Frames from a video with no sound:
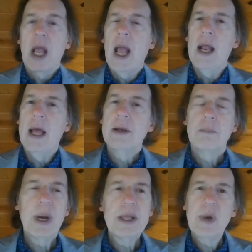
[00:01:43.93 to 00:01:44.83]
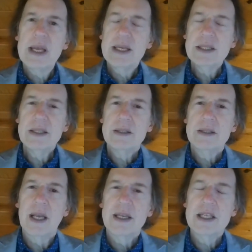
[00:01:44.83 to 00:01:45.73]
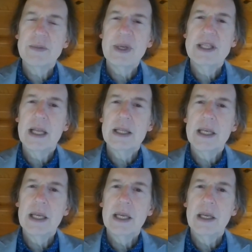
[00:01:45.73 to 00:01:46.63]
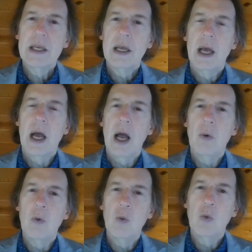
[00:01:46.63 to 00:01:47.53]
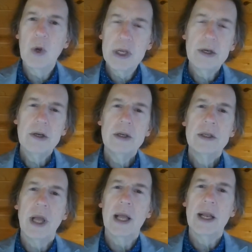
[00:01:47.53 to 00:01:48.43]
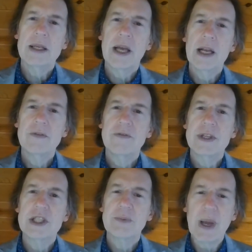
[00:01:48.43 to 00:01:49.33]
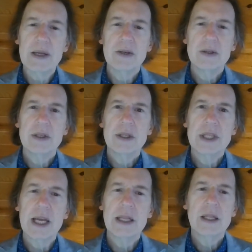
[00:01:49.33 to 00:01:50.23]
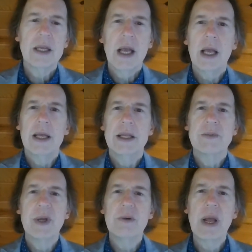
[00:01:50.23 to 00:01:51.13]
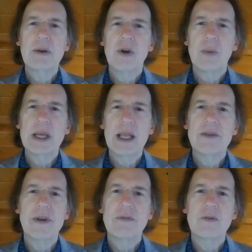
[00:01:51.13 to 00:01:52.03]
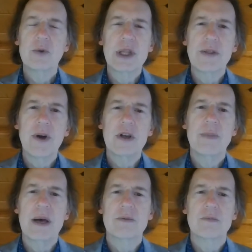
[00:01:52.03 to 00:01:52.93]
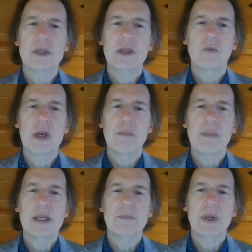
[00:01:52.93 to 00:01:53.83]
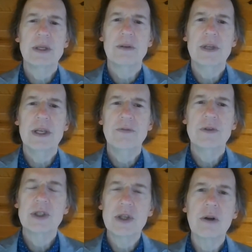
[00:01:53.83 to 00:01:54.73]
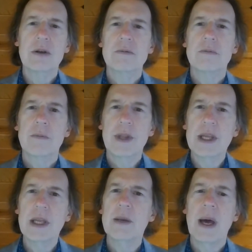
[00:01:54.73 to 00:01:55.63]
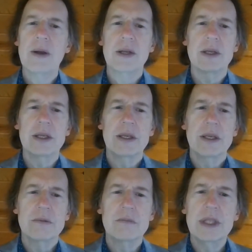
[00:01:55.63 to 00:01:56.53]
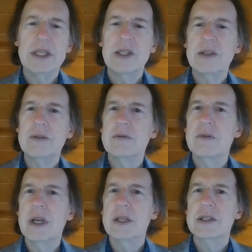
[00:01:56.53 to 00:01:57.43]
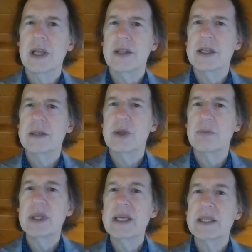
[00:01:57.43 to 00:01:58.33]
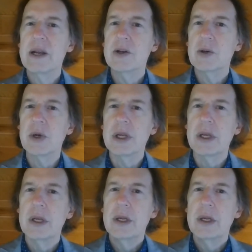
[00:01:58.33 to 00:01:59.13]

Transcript: And by the way, isn't Kiss Me Deadly a weird and kind of inspired title? It's been around all my life. I've never really thought about, what it meant. But if you start thinking about it, it leads into, I think, some of the bleak territory